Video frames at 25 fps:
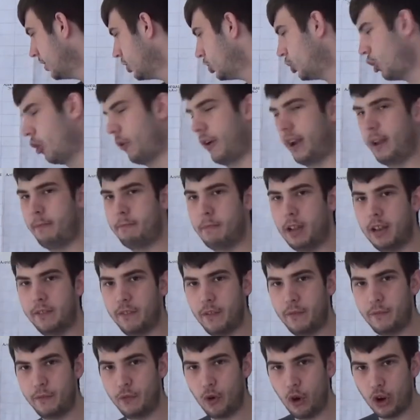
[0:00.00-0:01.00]
Sorry, bit of
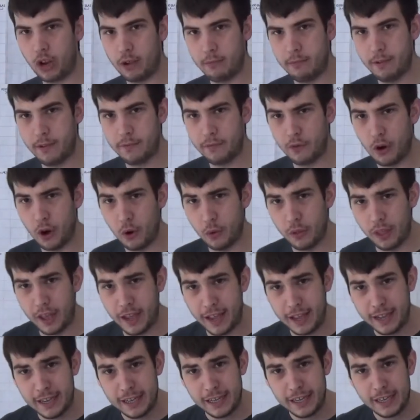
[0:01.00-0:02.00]
a frog in my throat
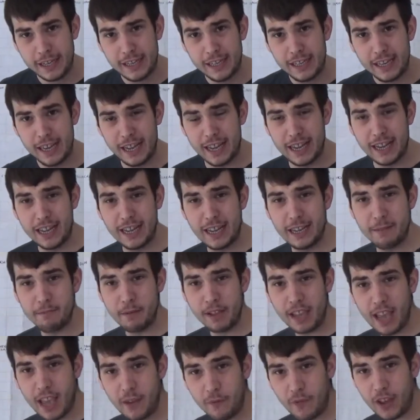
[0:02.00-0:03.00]
there. Uh,
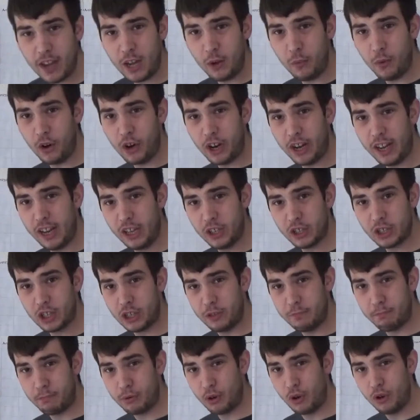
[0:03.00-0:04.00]
but yeah, if anyone can else
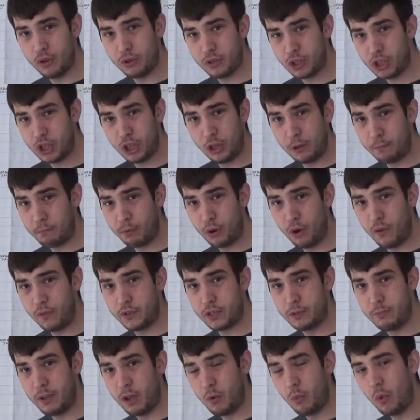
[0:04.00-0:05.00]
can still prove
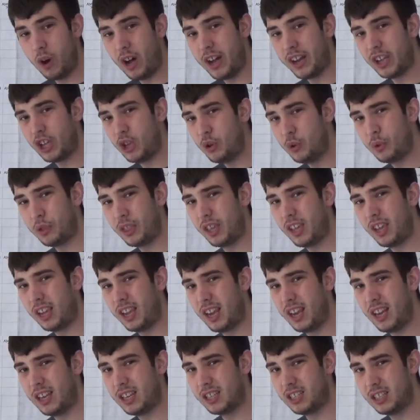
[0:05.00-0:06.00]
to me why you think
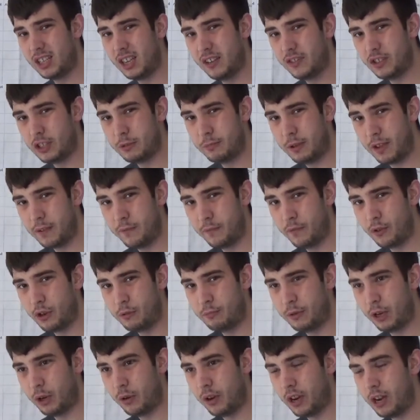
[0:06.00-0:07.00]
he deserves to be in
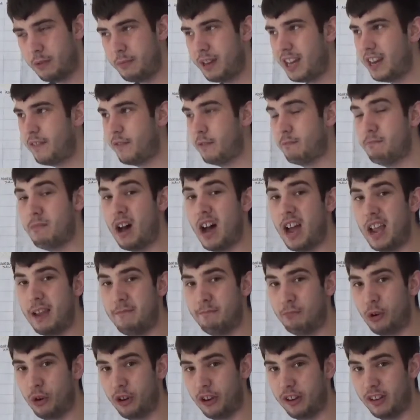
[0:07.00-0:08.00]
Formula One, I mean, even
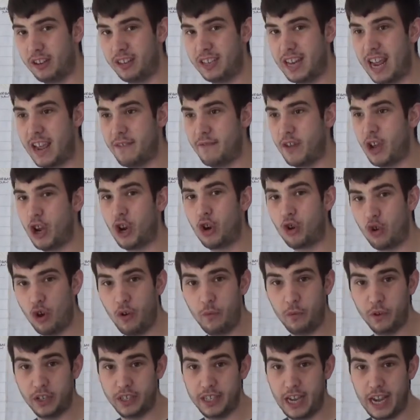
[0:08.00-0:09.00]
Martin Brundle and David
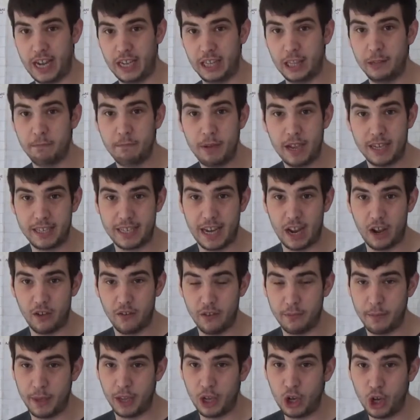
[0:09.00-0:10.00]
Croft taking the piss out of
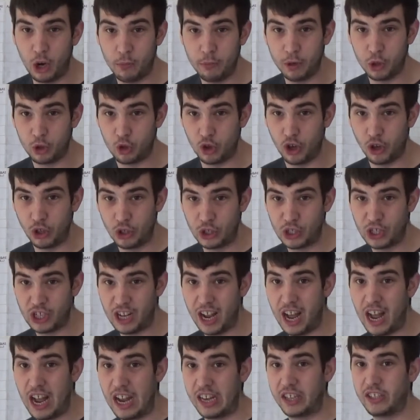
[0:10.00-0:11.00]
him in commentary on
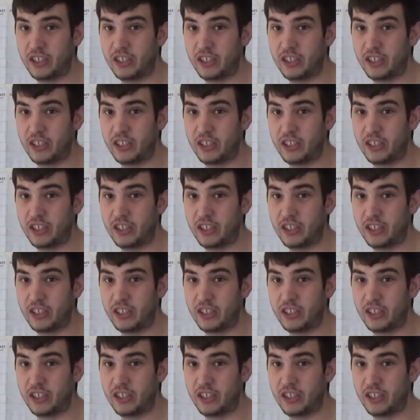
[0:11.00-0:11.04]
Sky.